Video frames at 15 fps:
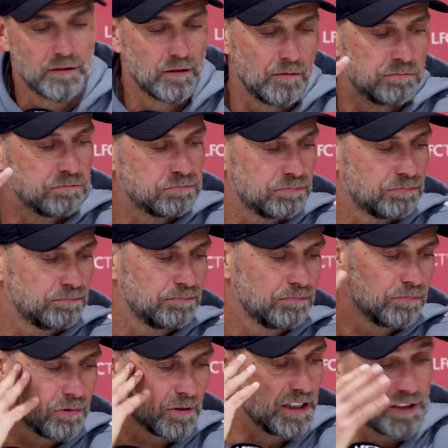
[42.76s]
of uh,
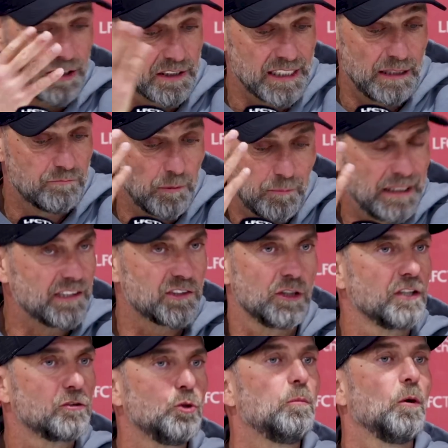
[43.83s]
the same for Millie.
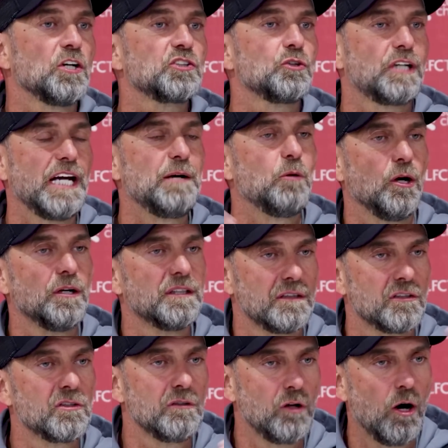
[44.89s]
So the two boys who came
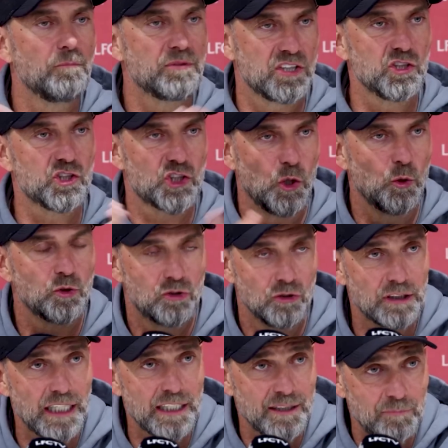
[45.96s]
on obviously showed
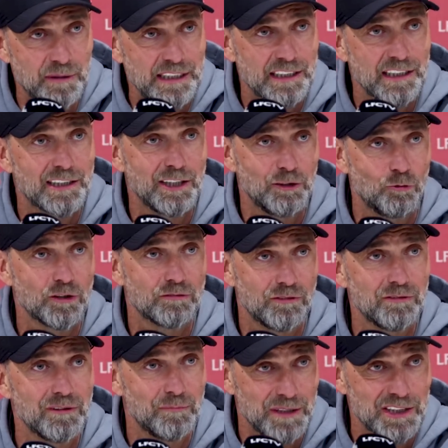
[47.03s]
today immediately
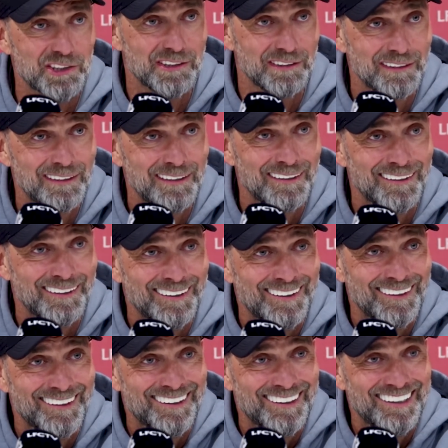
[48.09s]
what we will miss.
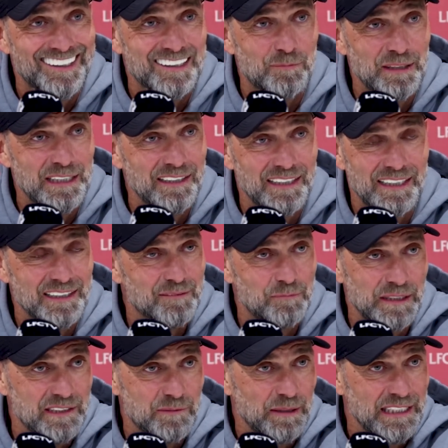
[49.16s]
It's, Millie,
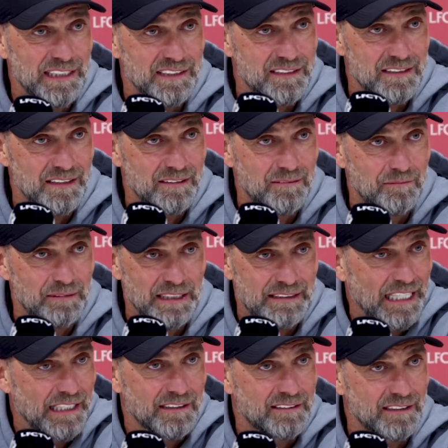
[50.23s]
it's, it's Millie's
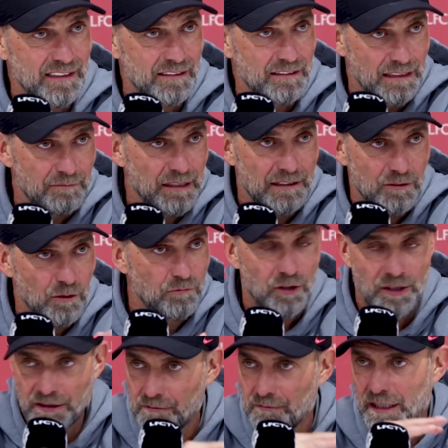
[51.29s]
mentality. I, I don't
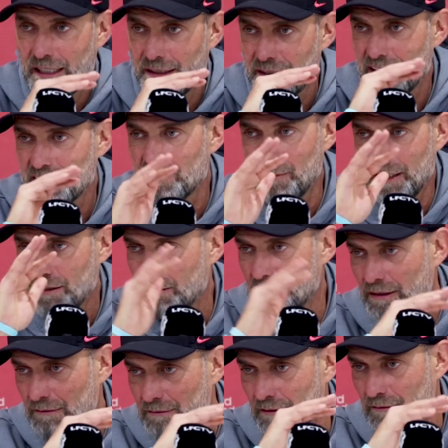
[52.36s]
want to underestimate
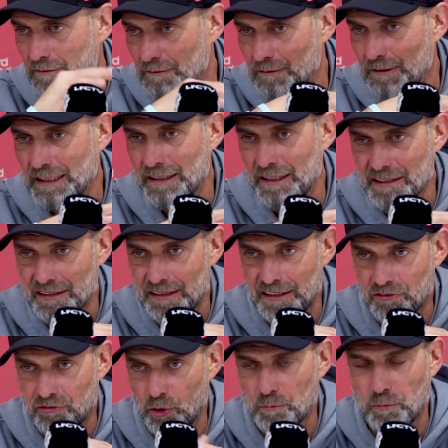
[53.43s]
and, and, and really his,
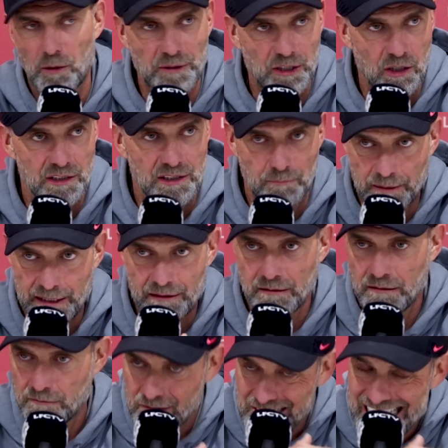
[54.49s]
his football, because he
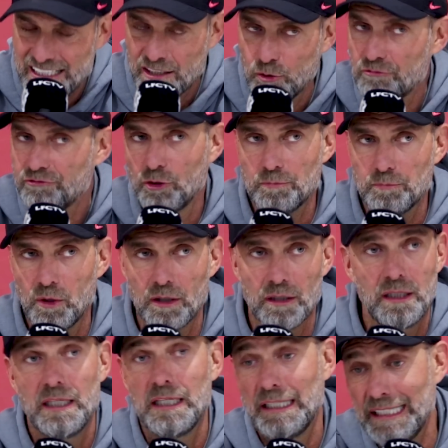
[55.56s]
played really good
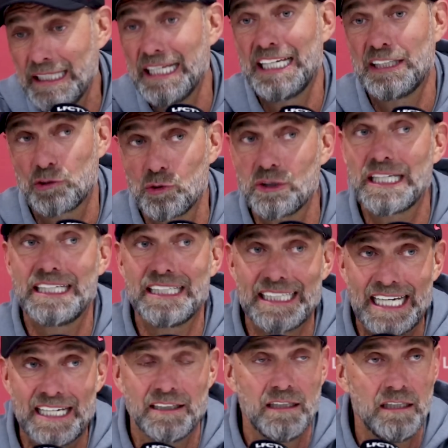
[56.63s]
football here and today
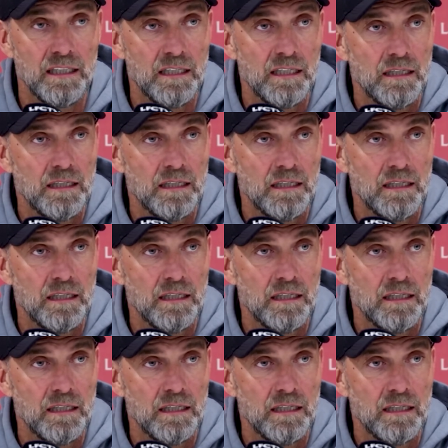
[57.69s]
again.